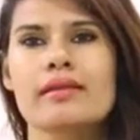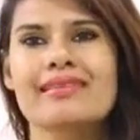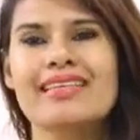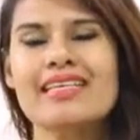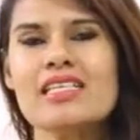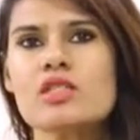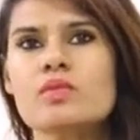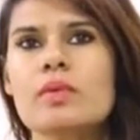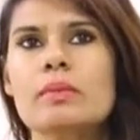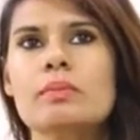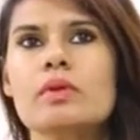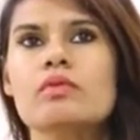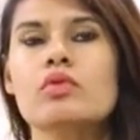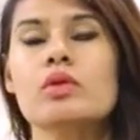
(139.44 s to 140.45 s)
These
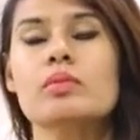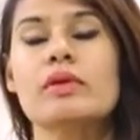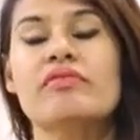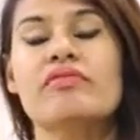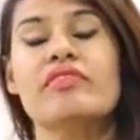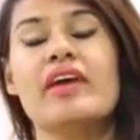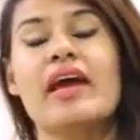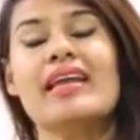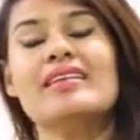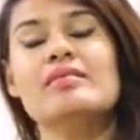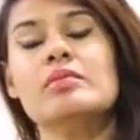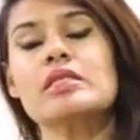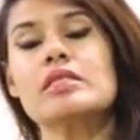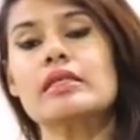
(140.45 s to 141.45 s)
people will be very
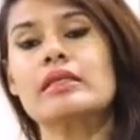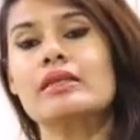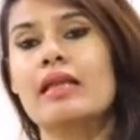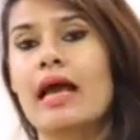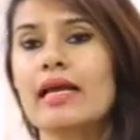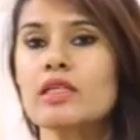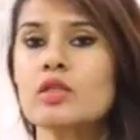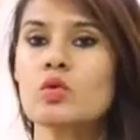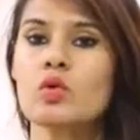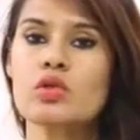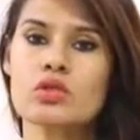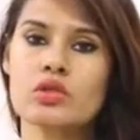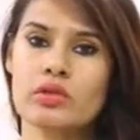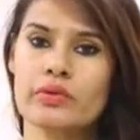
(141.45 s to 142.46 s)
much inclined
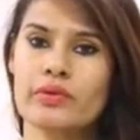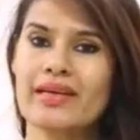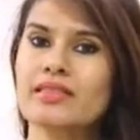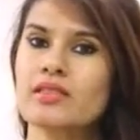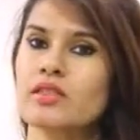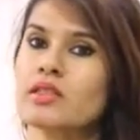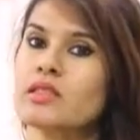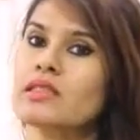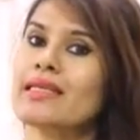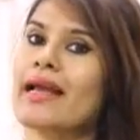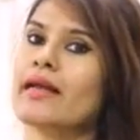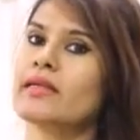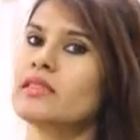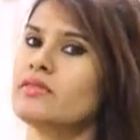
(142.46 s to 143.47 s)
towards religious
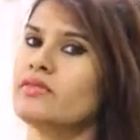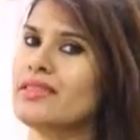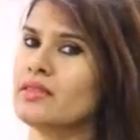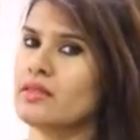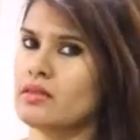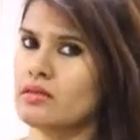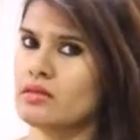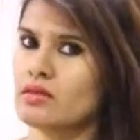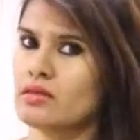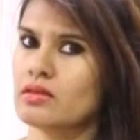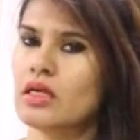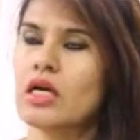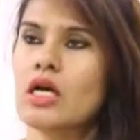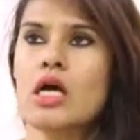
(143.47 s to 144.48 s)
activities,
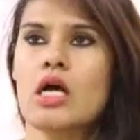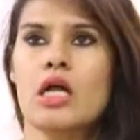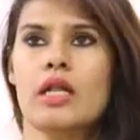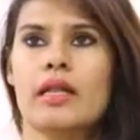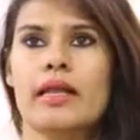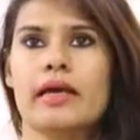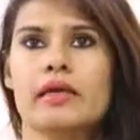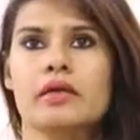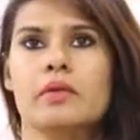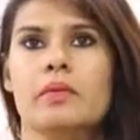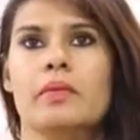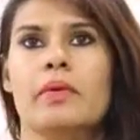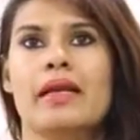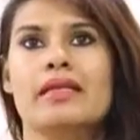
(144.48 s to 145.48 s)
like
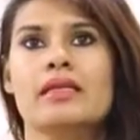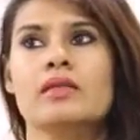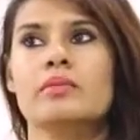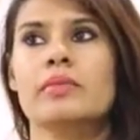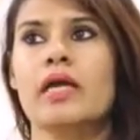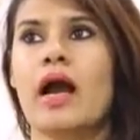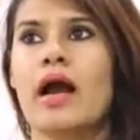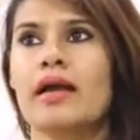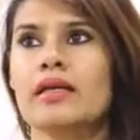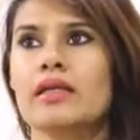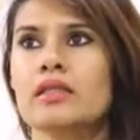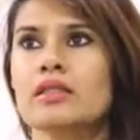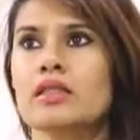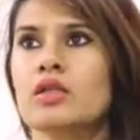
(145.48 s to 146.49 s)
running
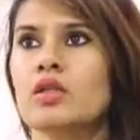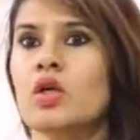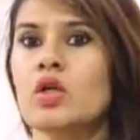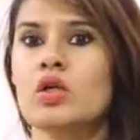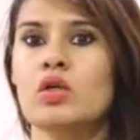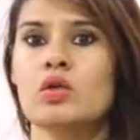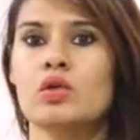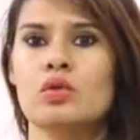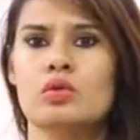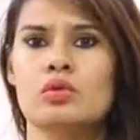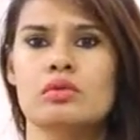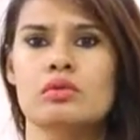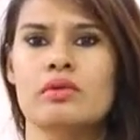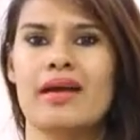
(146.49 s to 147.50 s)
behind,
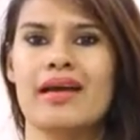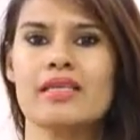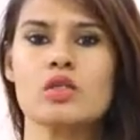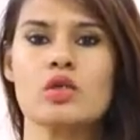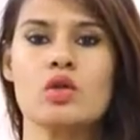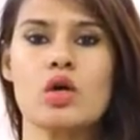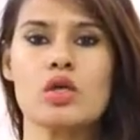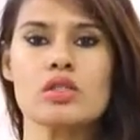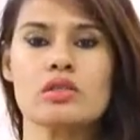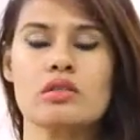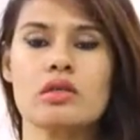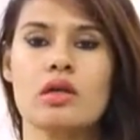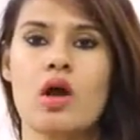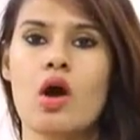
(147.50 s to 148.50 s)
guru,
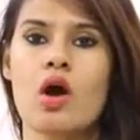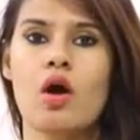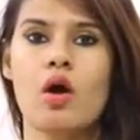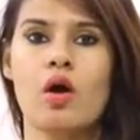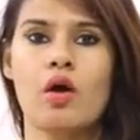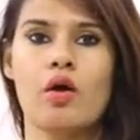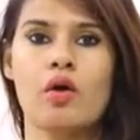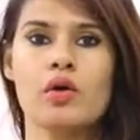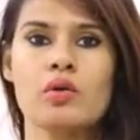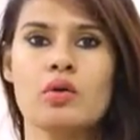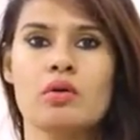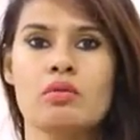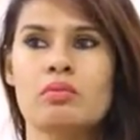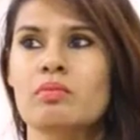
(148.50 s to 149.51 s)
astrologer, or
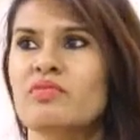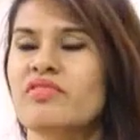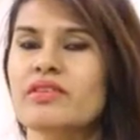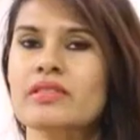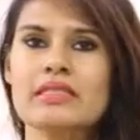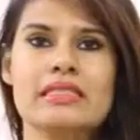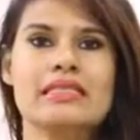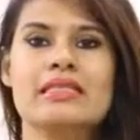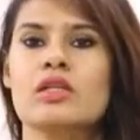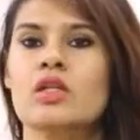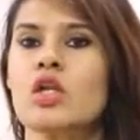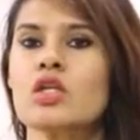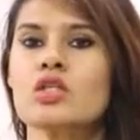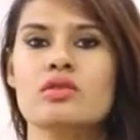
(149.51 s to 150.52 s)
visiting
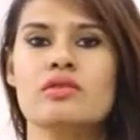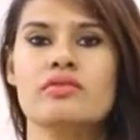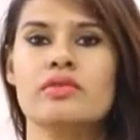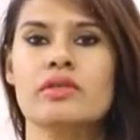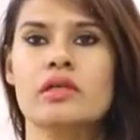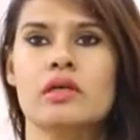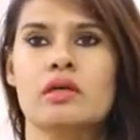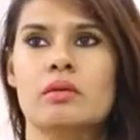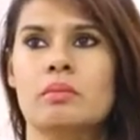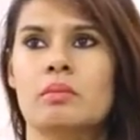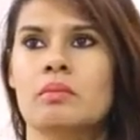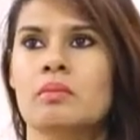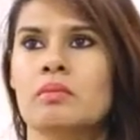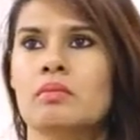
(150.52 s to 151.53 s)
lots of
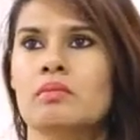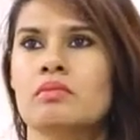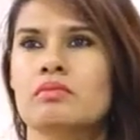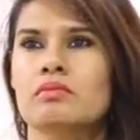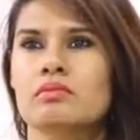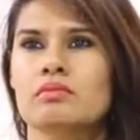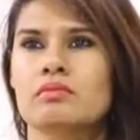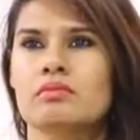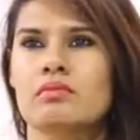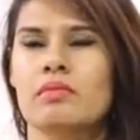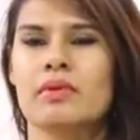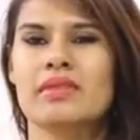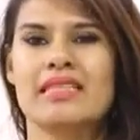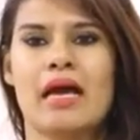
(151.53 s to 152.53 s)

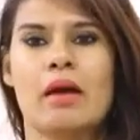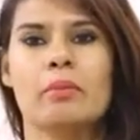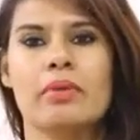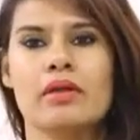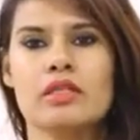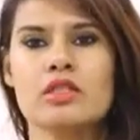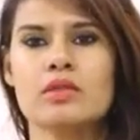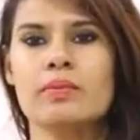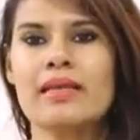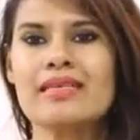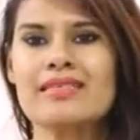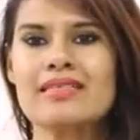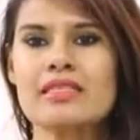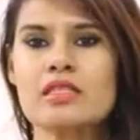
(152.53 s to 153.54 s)
temples,
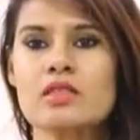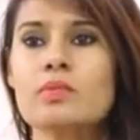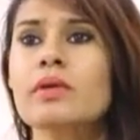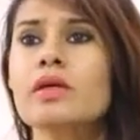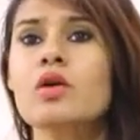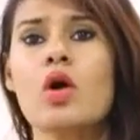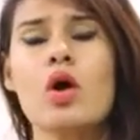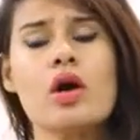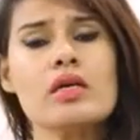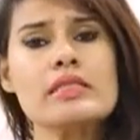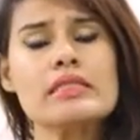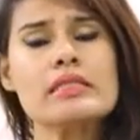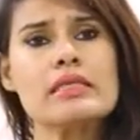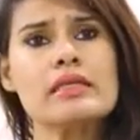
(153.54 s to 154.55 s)
places,
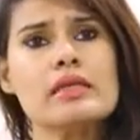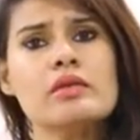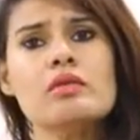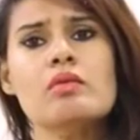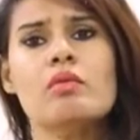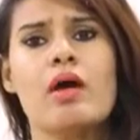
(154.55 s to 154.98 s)
because they